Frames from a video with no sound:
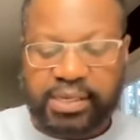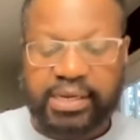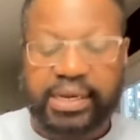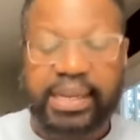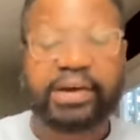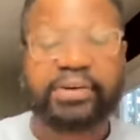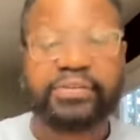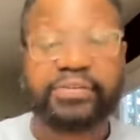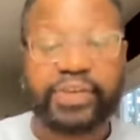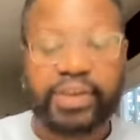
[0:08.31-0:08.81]

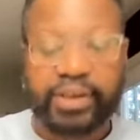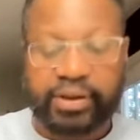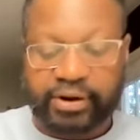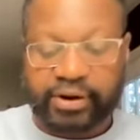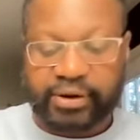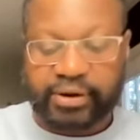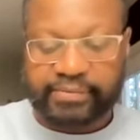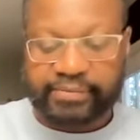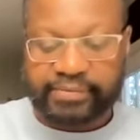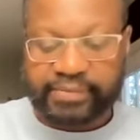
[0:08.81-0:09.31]
Now,
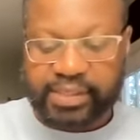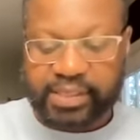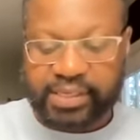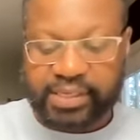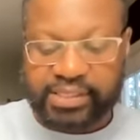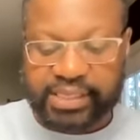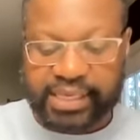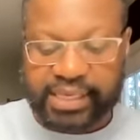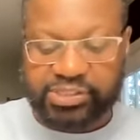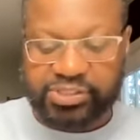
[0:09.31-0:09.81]
there
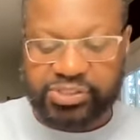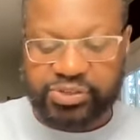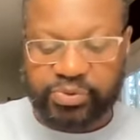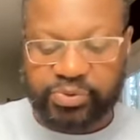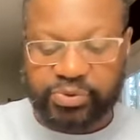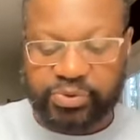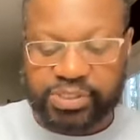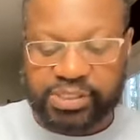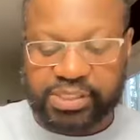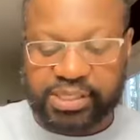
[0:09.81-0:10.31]
is at
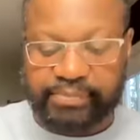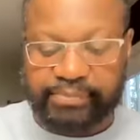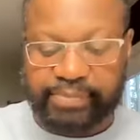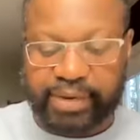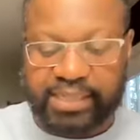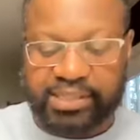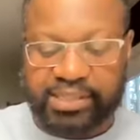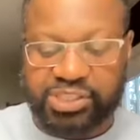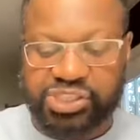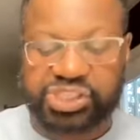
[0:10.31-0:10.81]
Jerusalem
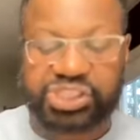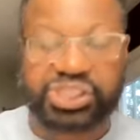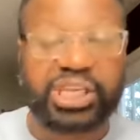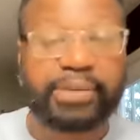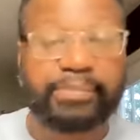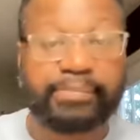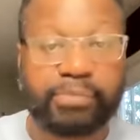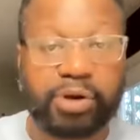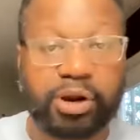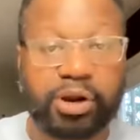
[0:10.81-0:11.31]
by the
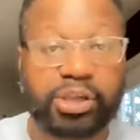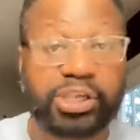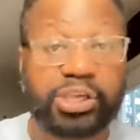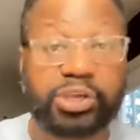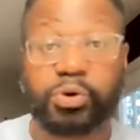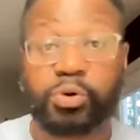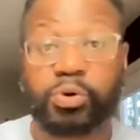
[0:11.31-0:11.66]
sheep market